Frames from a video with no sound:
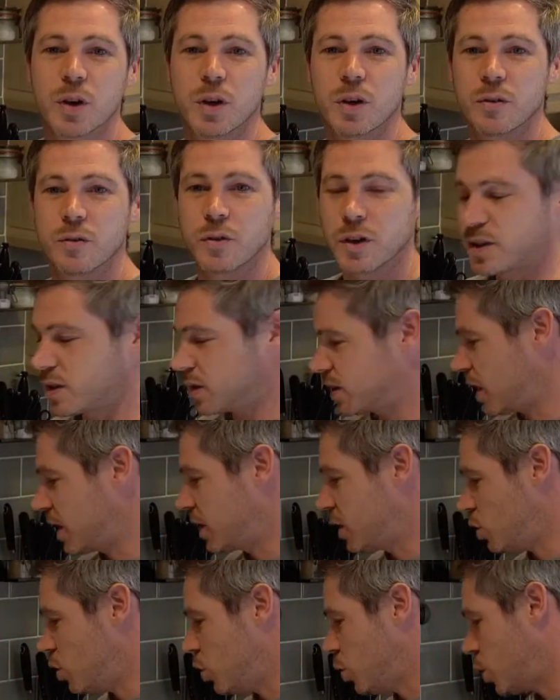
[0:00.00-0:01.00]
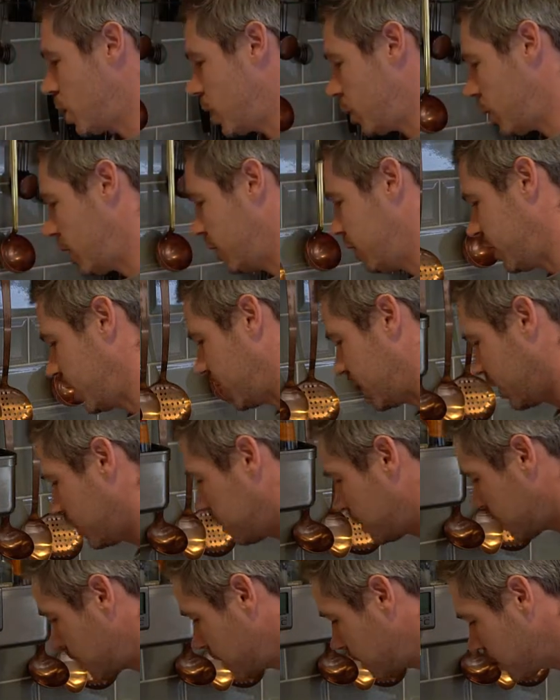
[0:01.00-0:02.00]
of cider or white wine vinegar.
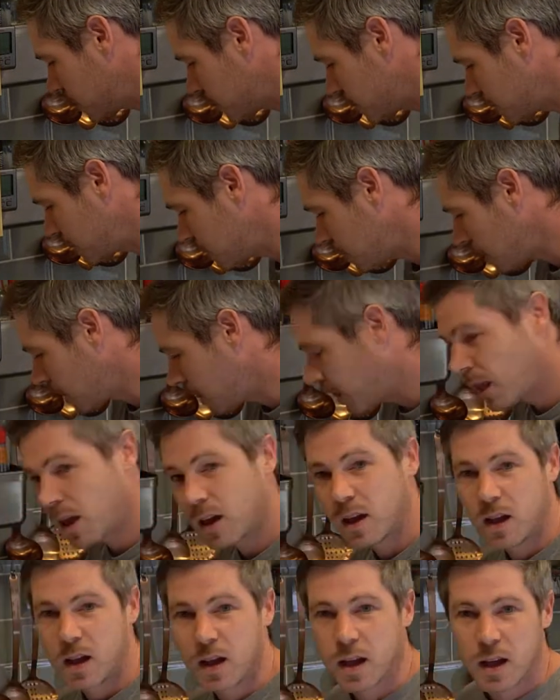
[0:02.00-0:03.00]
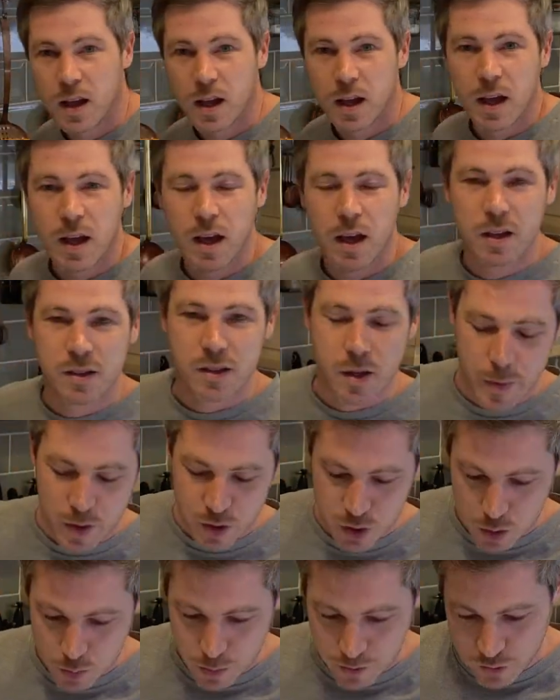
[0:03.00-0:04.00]
As I
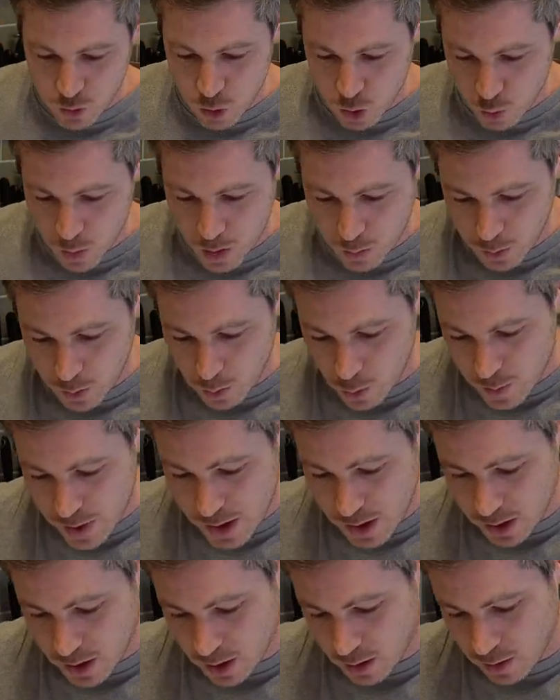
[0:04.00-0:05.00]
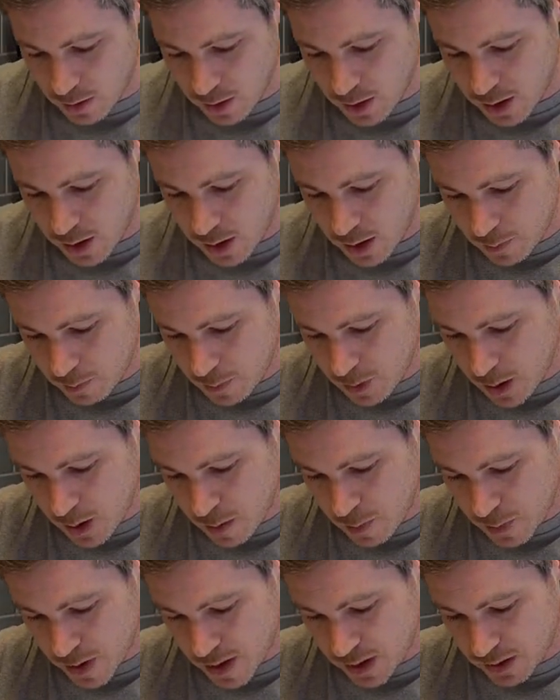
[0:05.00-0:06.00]
mentioned before, when we were making the
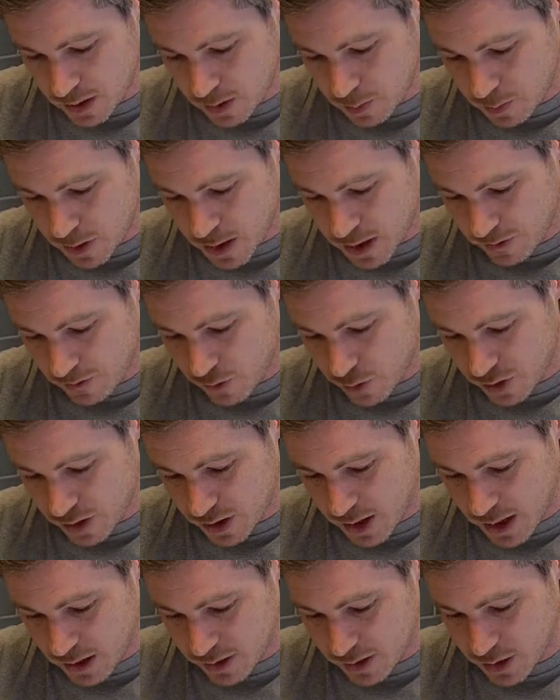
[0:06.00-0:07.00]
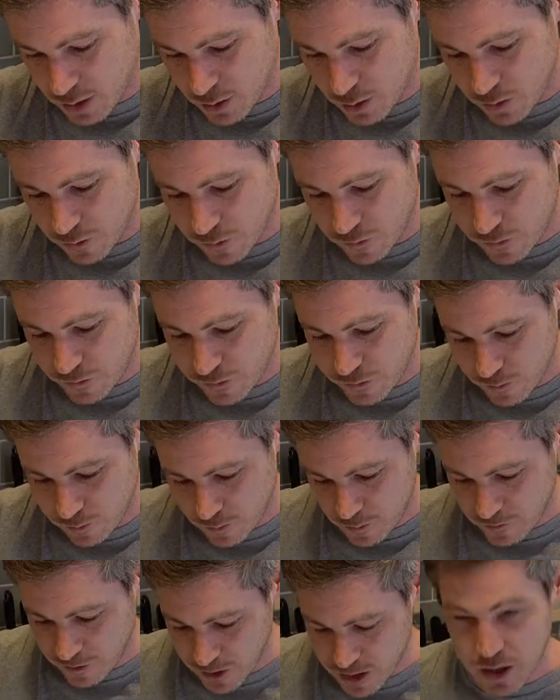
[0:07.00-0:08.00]
plant-based Black Forest Gâteau, the
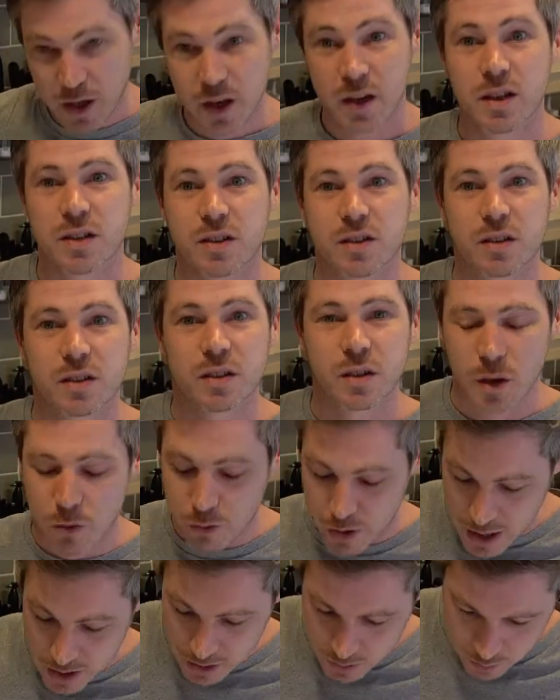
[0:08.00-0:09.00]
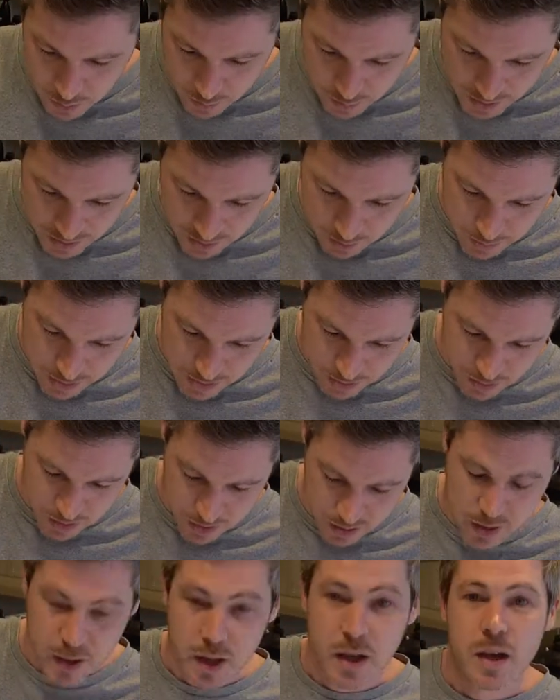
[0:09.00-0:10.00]
vinegar is just going to react with the baking
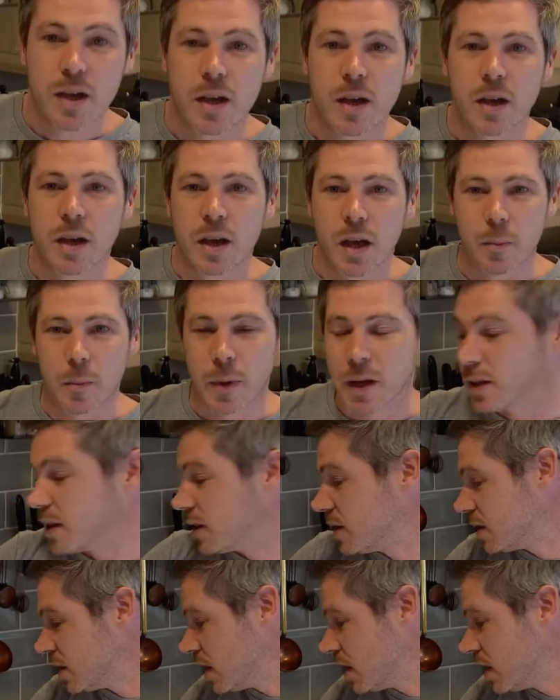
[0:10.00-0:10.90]
powder and make these